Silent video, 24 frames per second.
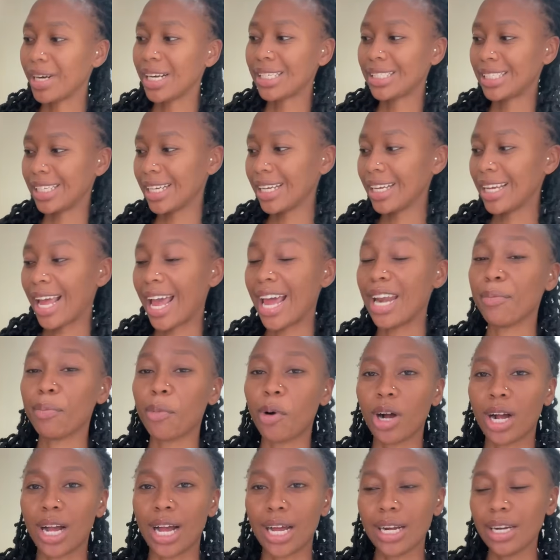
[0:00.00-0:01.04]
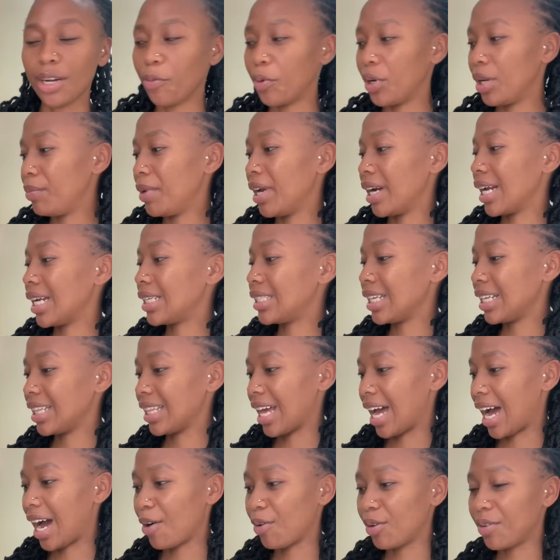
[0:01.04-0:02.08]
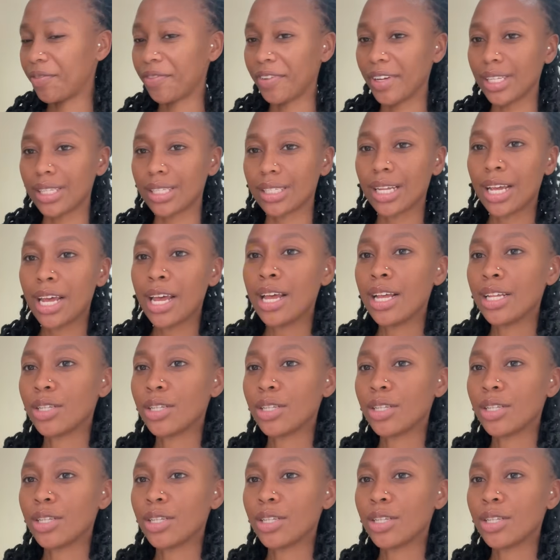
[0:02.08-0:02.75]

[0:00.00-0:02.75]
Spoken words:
Pretty and Morgan will be rating the outfits.